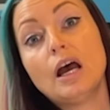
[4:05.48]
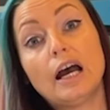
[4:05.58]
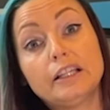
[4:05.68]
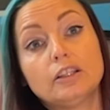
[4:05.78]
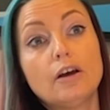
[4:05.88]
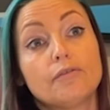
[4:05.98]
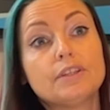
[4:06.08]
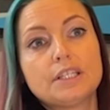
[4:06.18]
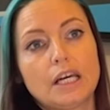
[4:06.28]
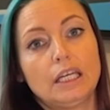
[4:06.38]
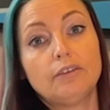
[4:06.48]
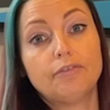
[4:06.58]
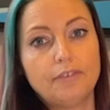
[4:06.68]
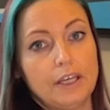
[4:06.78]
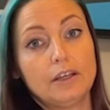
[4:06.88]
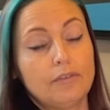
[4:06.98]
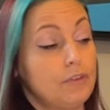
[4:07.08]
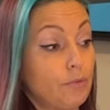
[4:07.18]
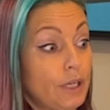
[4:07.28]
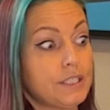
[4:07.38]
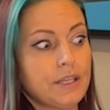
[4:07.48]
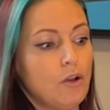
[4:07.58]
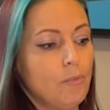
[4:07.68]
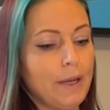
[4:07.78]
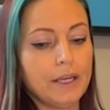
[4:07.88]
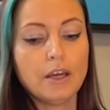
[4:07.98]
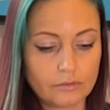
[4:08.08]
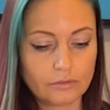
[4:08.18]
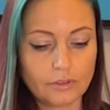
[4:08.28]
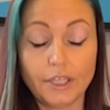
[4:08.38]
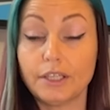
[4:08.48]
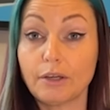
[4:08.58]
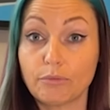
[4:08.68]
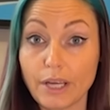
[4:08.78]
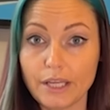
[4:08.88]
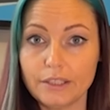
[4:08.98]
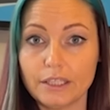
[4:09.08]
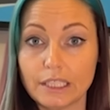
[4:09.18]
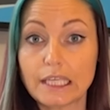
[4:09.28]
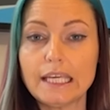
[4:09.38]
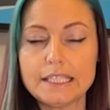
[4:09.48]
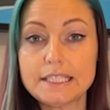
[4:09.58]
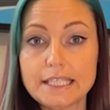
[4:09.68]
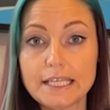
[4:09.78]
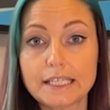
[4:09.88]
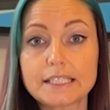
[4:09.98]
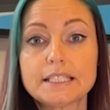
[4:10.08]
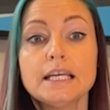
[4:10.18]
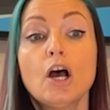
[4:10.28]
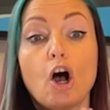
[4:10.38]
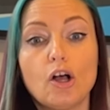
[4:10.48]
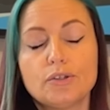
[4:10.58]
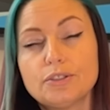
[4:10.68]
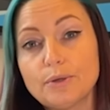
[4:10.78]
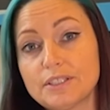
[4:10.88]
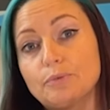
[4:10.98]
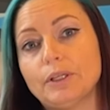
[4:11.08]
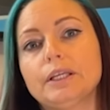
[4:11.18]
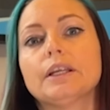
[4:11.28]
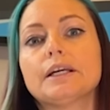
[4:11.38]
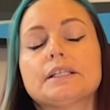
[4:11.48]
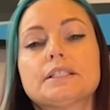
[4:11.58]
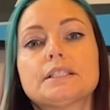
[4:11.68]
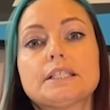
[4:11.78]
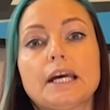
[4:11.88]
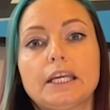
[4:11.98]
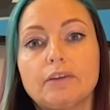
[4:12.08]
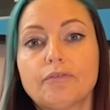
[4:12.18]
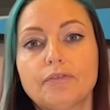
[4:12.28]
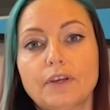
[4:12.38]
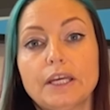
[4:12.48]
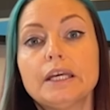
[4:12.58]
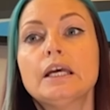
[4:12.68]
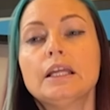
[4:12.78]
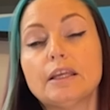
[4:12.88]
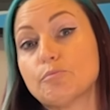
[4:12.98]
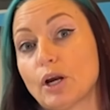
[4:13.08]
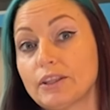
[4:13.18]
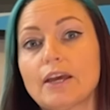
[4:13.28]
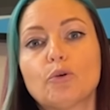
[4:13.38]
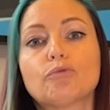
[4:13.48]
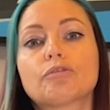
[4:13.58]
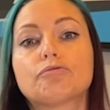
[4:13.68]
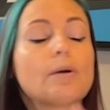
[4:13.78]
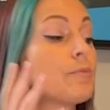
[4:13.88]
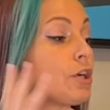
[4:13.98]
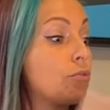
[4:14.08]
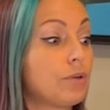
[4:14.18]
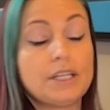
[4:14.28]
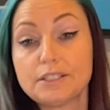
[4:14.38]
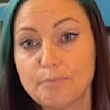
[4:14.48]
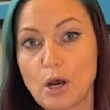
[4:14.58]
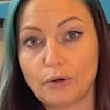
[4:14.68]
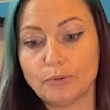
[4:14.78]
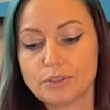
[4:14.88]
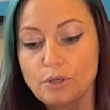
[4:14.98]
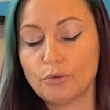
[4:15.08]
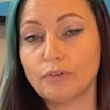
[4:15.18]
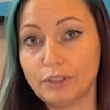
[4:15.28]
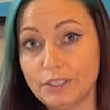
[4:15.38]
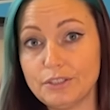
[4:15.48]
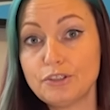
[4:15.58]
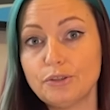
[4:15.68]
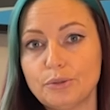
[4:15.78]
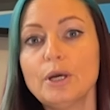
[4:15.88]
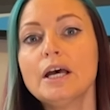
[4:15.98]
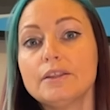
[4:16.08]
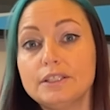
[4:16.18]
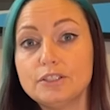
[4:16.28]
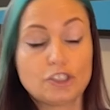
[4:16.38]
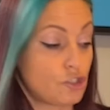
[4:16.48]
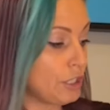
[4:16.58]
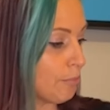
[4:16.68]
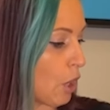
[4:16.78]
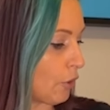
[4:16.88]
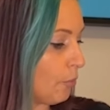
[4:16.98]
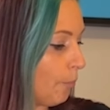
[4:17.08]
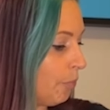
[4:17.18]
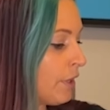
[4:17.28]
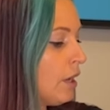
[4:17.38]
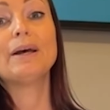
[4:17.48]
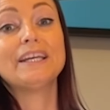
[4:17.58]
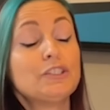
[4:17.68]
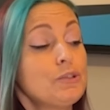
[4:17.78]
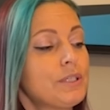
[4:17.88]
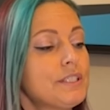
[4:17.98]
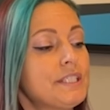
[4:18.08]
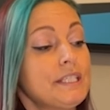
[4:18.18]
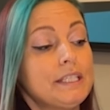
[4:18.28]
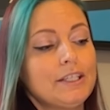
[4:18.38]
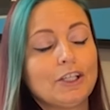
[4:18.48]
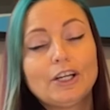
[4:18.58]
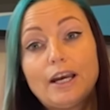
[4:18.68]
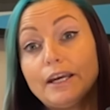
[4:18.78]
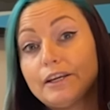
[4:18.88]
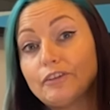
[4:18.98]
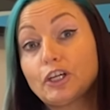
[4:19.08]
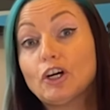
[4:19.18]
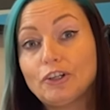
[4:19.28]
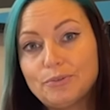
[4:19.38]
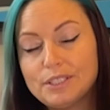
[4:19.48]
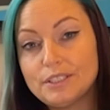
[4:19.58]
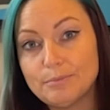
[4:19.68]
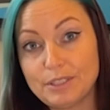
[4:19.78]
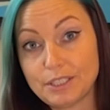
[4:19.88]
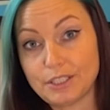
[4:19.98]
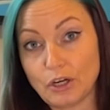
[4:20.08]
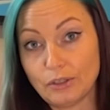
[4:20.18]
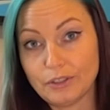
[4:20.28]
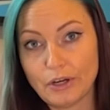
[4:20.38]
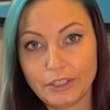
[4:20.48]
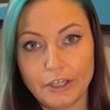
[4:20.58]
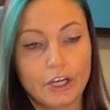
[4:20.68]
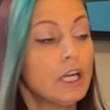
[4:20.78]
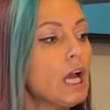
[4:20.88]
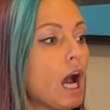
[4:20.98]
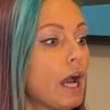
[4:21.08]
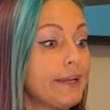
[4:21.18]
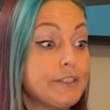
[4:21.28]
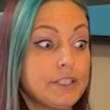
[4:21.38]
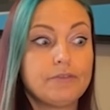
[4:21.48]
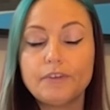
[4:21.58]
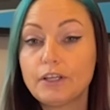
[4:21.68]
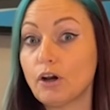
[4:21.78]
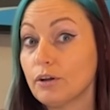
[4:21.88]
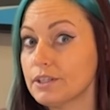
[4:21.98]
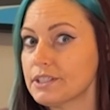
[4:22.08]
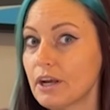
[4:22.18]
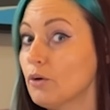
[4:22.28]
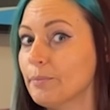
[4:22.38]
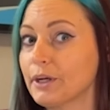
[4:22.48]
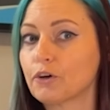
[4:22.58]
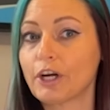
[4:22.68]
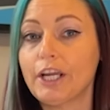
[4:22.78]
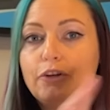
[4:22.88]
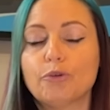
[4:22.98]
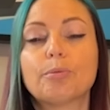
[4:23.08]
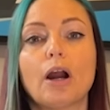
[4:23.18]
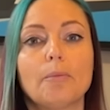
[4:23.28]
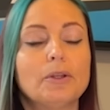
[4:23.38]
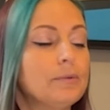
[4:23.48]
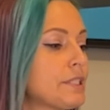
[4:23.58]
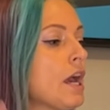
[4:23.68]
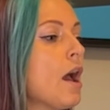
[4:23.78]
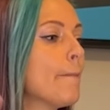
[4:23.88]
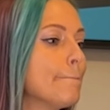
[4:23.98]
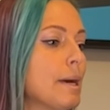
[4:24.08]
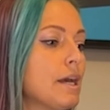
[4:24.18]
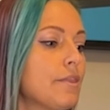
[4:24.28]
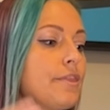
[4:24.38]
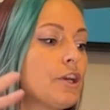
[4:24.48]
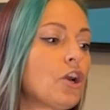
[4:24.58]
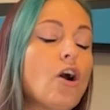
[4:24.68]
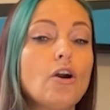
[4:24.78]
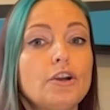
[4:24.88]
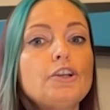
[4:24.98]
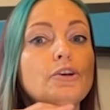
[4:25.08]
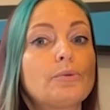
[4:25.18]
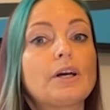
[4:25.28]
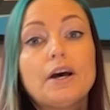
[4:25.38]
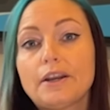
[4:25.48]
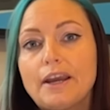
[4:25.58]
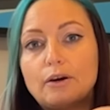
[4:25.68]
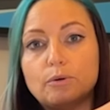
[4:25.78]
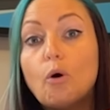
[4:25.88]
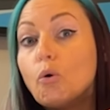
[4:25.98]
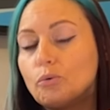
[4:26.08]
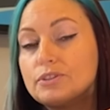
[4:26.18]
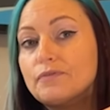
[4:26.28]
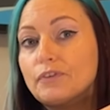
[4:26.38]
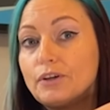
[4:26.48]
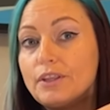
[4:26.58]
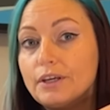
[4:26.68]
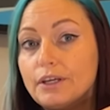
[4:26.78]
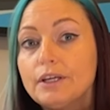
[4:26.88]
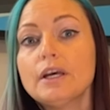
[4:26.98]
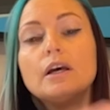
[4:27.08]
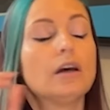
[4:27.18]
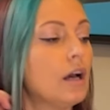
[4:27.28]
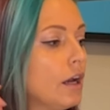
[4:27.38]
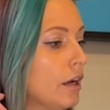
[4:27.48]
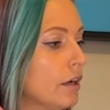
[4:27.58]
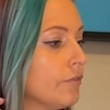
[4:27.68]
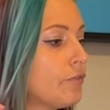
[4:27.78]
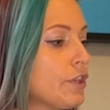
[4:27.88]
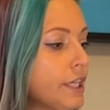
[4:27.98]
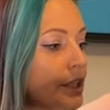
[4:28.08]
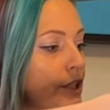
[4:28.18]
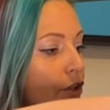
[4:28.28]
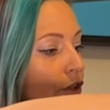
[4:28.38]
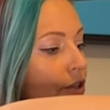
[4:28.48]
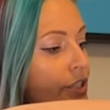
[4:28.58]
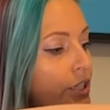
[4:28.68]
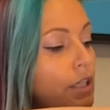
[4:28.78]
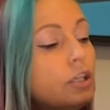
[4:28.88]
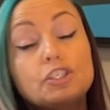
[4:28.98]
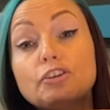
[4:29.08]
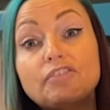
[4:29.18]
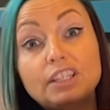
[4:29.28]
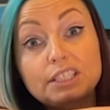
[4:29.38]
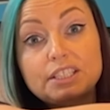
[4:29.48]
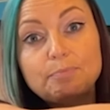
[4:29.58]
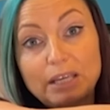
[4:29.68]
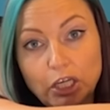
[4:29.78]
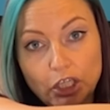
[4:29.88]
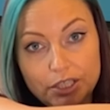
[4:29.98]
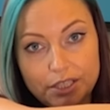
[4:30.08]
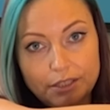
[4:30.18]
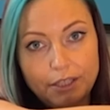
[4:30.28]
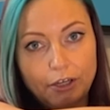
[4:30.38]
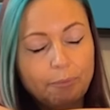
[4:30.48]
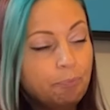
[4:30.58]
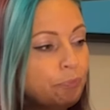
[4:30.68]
I love the tight fit of the race helmet. And I read that the K6 also has a really nice tight fit. They brought that over from their race models over into the street model. As you can see here, I have a cardo system installed on here. It did fit on this helmet great, no problems, but there are no cutout holes for the ears to fit the speakers in there.